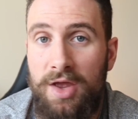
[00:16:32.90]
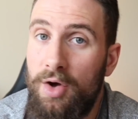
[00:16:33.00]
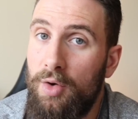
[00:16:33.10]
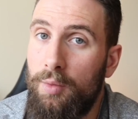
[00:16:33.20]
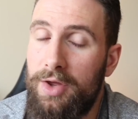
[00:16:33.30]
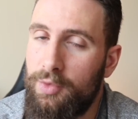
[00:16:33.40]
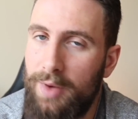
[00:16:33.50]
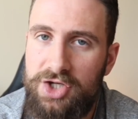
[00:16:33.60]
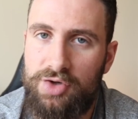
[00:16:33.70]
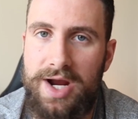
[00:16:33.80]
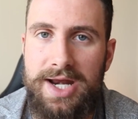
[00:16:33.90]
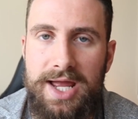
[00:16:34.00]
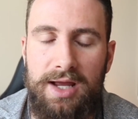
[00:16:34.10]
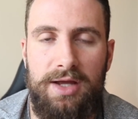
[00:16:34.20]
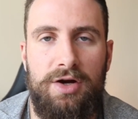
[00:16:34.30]
With weight
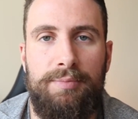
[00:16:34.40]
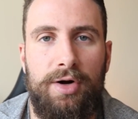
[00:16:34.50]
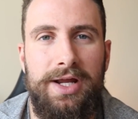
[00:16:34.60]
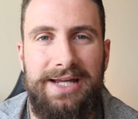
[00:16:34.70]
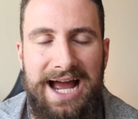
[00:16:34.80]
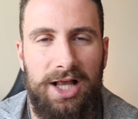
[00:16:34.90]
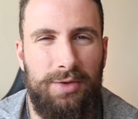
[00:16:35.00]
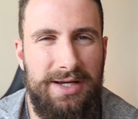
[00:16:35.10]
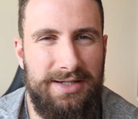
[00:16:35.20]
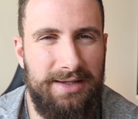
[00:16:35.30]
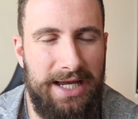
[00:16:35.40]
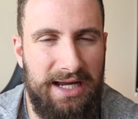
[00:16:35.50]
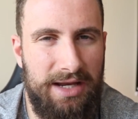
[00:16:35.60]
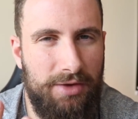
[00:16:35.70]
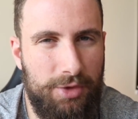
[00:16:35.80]
training, you're burning calories
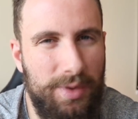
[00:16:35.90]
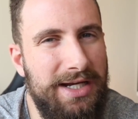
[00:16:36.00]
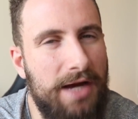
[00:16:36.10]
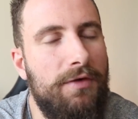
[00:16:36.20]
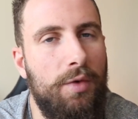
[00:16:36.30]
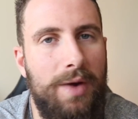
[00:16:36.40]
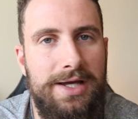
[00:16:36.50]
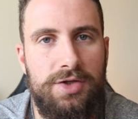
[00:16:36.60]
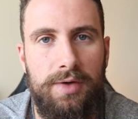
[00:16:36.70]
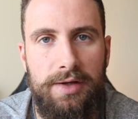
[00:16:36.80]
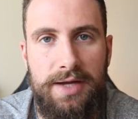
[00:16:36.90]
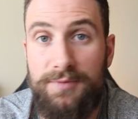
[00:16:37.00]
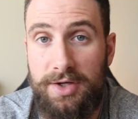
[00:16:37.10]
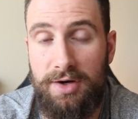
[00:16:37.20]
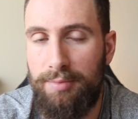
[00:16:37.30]
in 3 different ways, really.
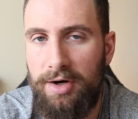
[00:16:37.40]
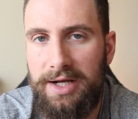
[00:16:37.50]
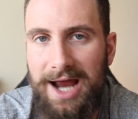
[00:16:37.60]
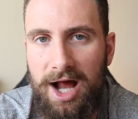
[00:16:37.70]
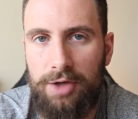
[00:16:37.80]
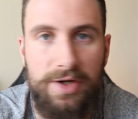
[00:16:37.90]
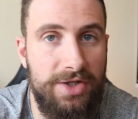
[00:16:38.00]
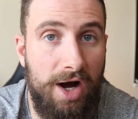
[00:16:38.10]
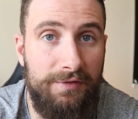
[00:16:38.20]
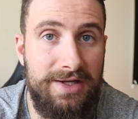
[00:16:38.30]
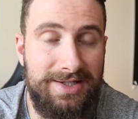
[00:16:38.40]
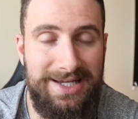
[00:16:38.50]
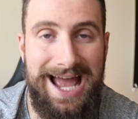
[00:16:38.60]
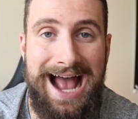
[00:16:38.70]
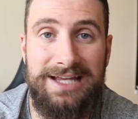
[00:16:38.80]
So you're burning calories, obviously,
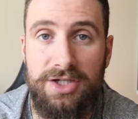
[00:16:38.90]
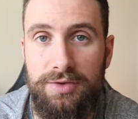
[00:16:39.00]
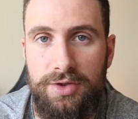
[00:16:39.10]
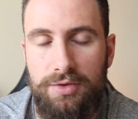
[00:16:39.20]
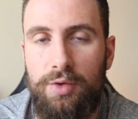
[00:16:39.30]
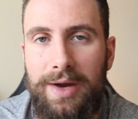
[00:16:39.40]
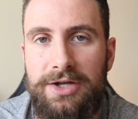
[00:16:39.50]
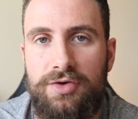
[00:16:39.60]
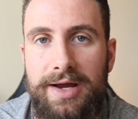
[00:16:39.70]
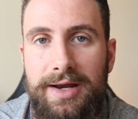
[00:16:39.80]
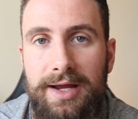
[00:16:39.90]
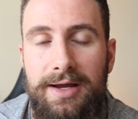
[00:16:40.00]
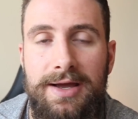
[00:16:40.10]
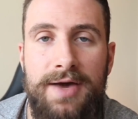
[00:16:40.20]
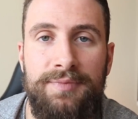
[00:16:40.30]
as you do the weight training.
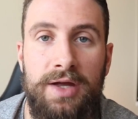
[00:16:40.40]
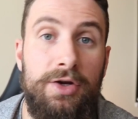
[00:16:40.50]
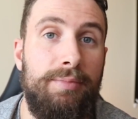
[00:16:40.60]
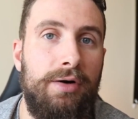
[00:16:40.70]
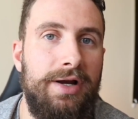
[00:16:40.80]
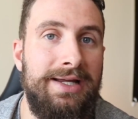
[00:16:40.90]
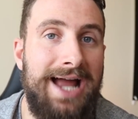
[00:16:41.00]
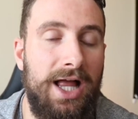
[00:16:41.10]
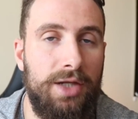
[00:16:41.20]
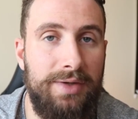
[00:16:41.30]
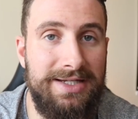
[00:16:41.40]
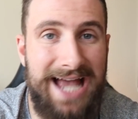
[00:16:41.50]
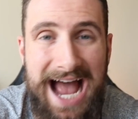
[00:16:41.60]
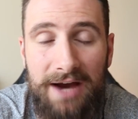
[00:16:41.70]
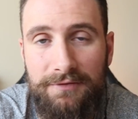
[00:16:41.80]
You're burning calories
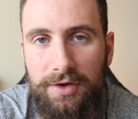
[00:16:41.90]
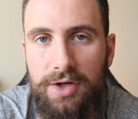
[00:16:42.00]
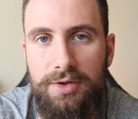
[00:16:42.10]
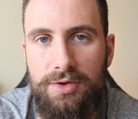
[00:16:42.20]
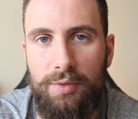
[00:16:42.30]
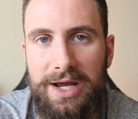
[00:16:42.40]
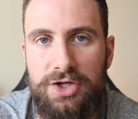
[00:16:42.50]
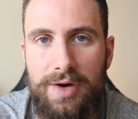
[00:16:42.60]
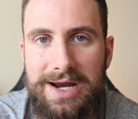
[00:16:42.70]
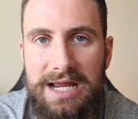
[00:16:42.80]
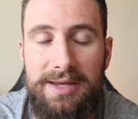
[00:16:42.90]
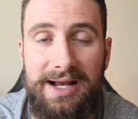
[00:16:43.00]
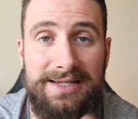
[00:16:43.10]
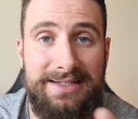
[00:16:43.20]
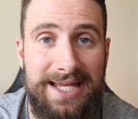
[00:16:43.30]
after you do the weight training
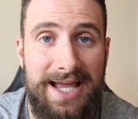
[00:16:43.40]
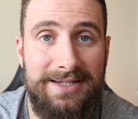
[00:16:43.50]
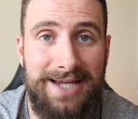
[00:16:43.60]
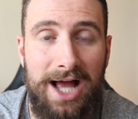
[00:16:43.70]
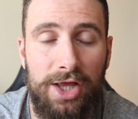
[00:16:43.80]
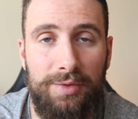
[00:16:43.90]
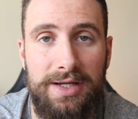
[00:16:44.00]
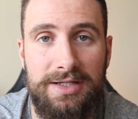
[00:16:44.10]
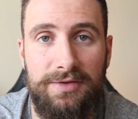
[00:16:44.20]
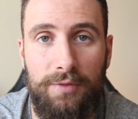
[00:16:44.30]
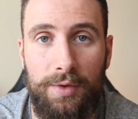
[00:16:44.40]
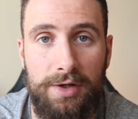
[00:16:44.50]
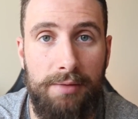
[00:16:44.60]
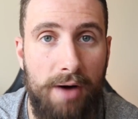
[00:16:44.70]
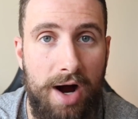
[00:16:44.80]
because it takes calories for
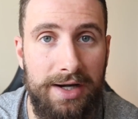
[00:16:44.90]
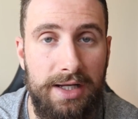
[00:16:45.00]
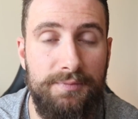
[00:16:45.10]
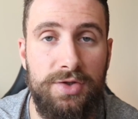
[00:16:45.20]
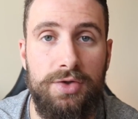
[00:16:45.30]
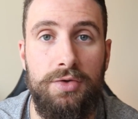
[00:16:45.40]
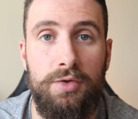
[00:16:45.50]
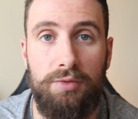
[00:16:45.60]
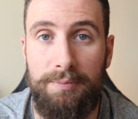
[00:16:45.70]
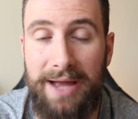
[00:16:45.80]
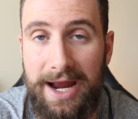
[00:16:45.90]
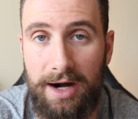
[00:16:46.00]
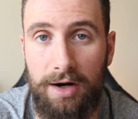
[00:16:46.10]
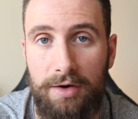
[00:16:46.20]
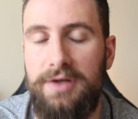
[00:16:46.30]
your body to
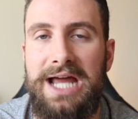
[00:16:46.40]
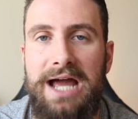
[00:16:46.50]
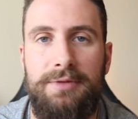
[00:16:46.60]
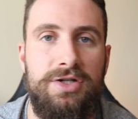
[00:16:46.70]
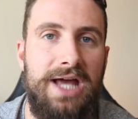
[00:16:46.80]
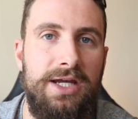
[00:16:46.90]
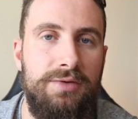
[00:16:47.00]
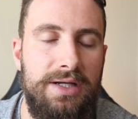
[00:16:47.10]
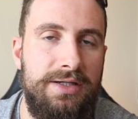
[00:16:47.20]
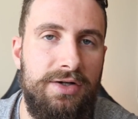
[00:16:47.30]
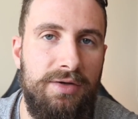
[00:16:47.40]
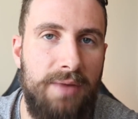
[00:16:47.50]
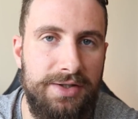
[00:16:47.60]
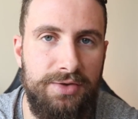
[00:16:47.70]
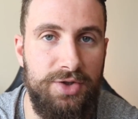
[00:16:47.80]
repair the damage that you did to your
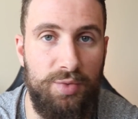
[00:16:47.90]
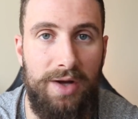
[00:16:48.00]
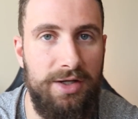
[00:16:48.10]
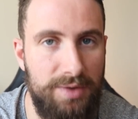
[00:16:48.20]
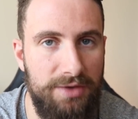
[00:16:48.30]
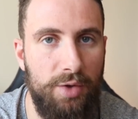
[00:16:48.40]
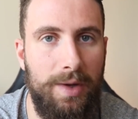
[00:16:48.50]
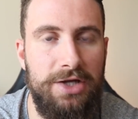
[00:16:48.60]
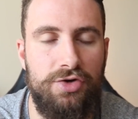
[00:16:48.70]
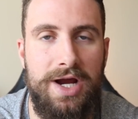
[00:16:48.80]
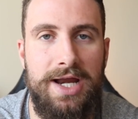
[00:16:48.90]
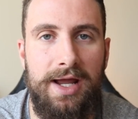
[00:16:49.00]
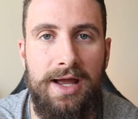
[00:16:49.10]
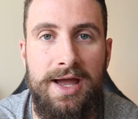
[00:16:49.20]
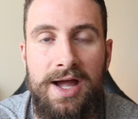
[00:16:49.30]
muscles while you did the weight training.